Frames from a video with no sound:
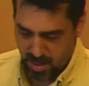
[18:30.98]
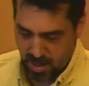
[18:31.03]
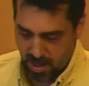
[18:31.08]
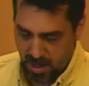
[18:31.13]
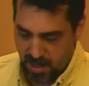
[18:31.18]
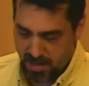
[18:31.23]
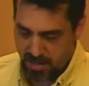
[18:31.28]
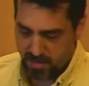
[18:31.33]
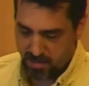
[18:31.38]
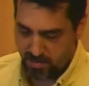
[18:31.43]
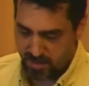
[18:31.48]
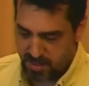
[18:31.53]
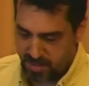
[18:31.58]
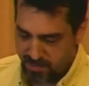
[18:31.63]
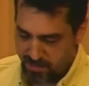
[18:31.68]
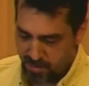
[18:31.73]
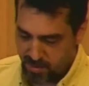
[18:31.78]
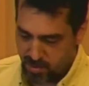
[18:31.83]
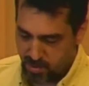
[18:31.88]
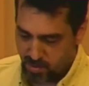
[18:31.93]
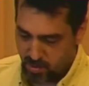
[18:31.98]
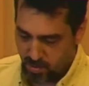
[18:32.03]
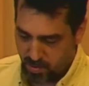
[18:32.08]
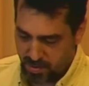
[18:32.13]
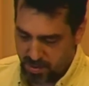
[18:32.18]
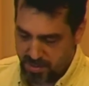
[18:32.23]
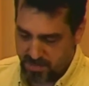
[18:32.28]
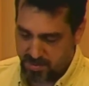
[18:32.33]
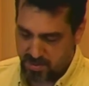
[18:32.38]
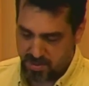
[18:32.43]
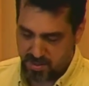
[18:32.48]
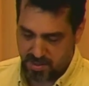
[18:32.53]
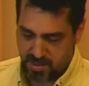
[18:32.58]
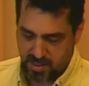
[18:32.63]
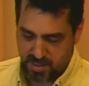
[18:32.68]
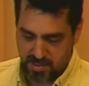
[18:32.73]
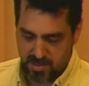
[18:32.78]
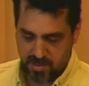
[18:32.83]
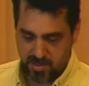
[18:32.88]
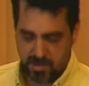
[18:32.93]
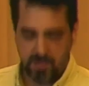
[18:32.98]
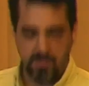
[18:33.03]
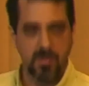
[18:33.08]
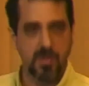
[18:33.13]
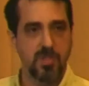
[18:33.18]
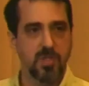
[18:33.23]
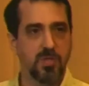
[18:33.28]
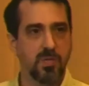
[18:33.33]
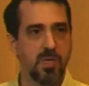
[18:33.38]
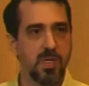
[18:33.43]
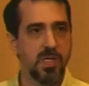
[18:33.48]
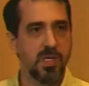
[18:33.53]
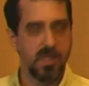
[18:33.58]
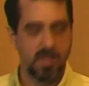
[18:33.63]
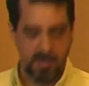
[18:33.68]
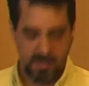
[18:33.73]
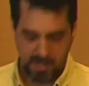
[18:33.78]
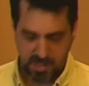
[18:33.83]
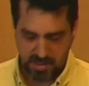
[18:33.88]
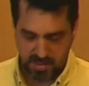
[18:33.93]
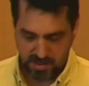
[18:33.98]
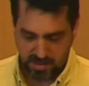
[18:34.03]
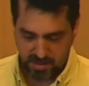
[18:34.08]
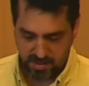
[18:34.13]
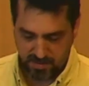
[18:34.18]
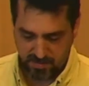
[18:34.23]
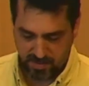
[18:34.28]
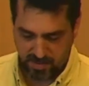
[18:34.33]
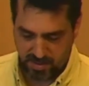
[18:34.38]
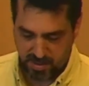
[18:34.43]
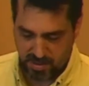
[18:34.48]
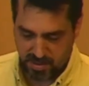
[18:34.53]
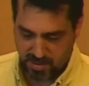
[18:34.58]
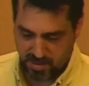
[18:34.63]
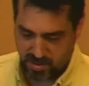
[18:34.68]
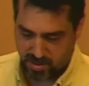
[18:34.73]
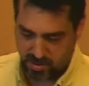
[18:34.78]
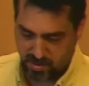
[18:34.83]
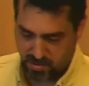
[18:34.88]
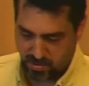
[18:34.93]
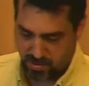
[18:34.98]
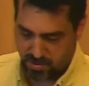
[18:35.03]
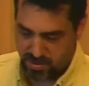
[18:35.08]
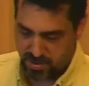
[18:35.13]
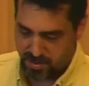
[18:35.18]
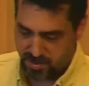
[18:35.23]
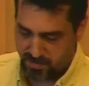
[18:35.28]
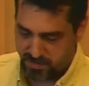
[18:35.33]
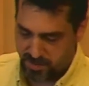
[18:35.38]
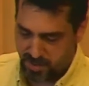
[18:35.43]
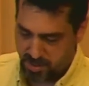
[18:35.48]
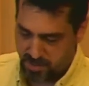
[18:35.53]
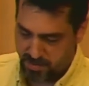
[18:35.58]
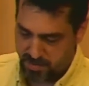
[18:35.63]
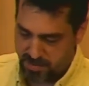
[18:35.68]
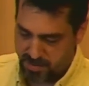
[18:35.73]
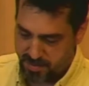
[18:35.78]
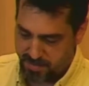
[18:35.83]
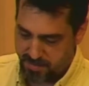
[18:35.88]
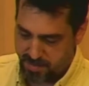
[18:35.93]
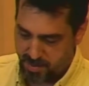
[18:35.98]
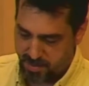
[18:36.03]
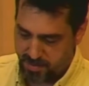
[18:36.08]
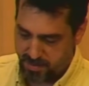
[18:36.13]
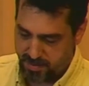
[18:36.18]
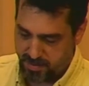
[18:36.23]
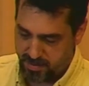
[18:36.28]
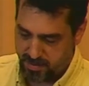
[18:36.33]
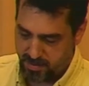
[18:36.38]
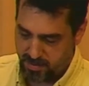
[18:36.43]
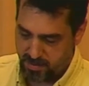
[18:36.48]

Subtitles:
I don't even coordinate the schedules of the trains that deliver these sources of carbon to market.